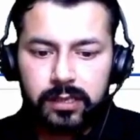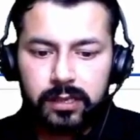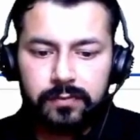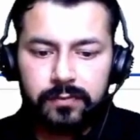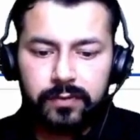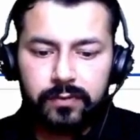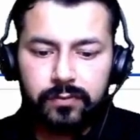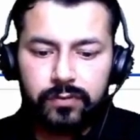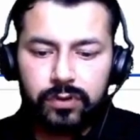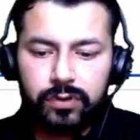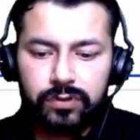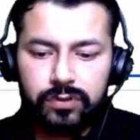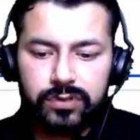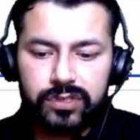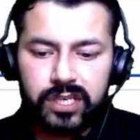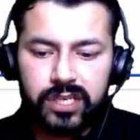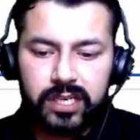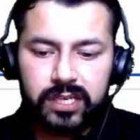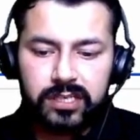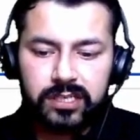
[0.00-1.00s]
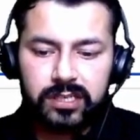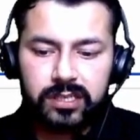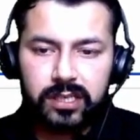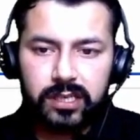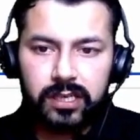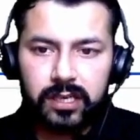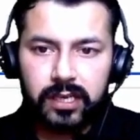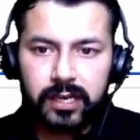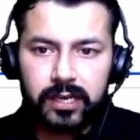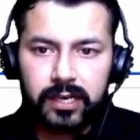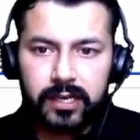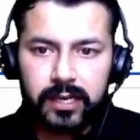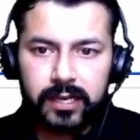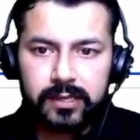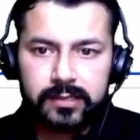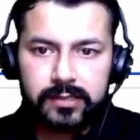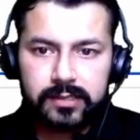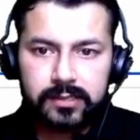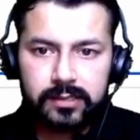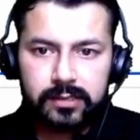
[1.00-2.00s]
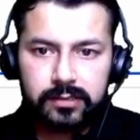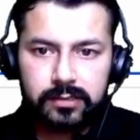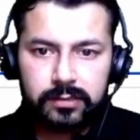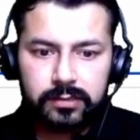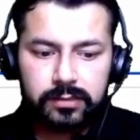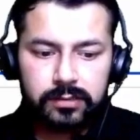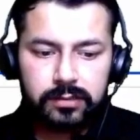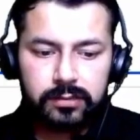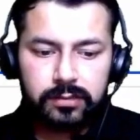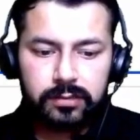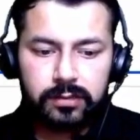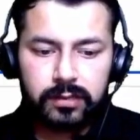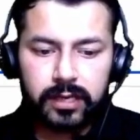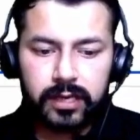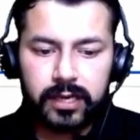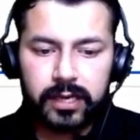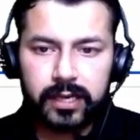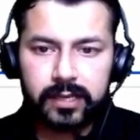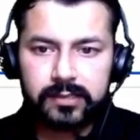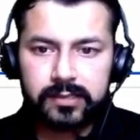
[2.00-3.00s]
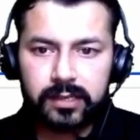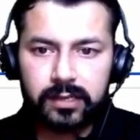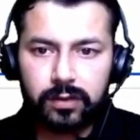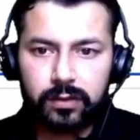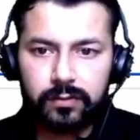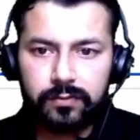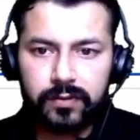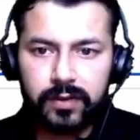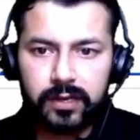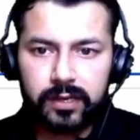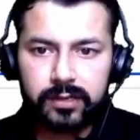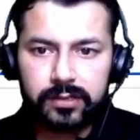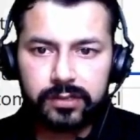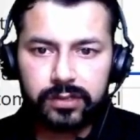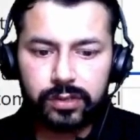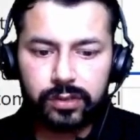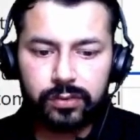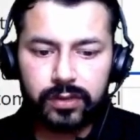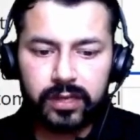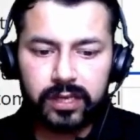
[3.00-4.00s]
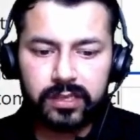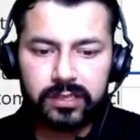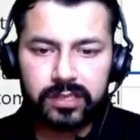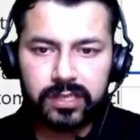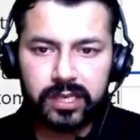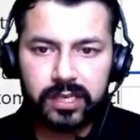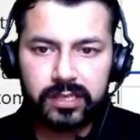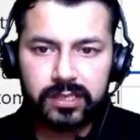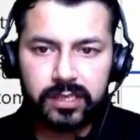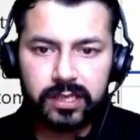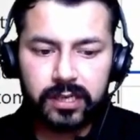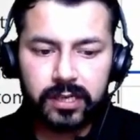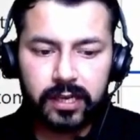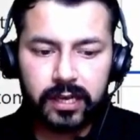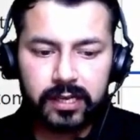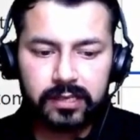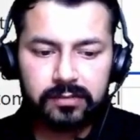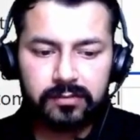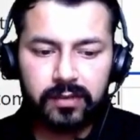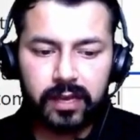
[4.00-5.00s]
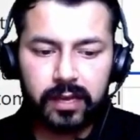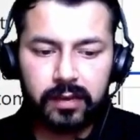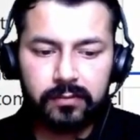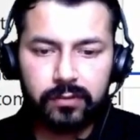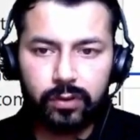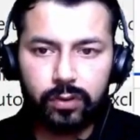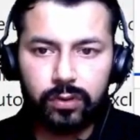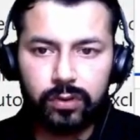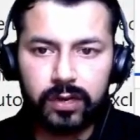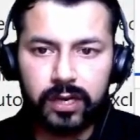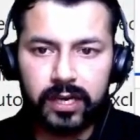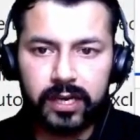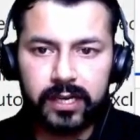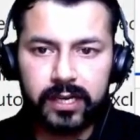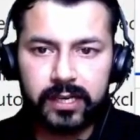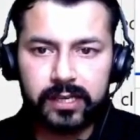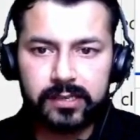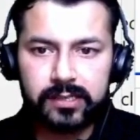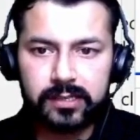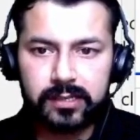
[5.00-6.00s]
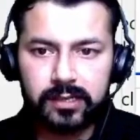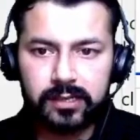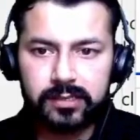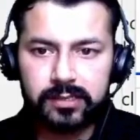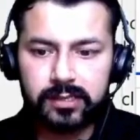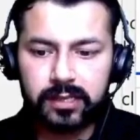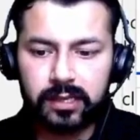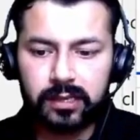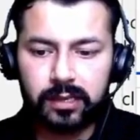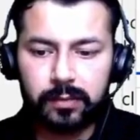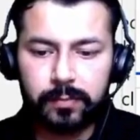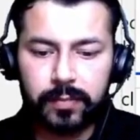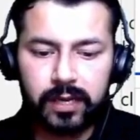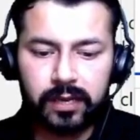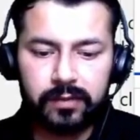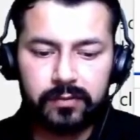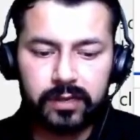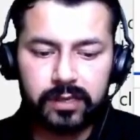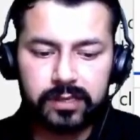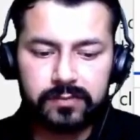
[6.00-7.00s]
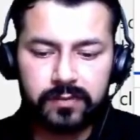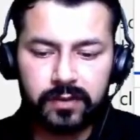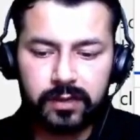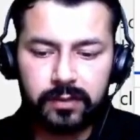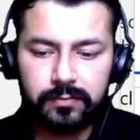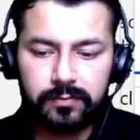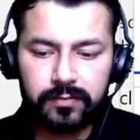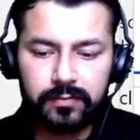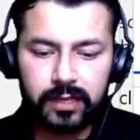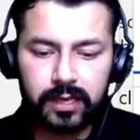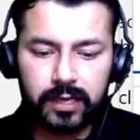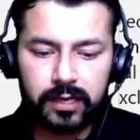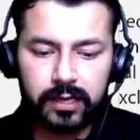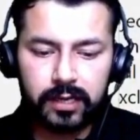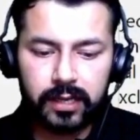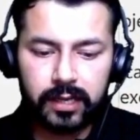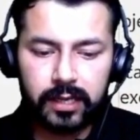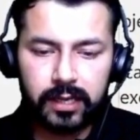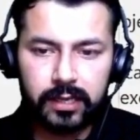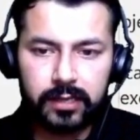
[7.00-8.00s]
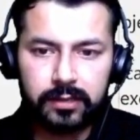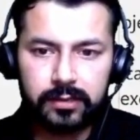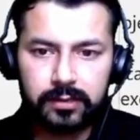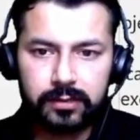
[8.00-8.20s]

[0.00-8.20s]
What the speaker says: If you want to change the indexing of it, so you can change it as we have already discussed in the previous one, that a,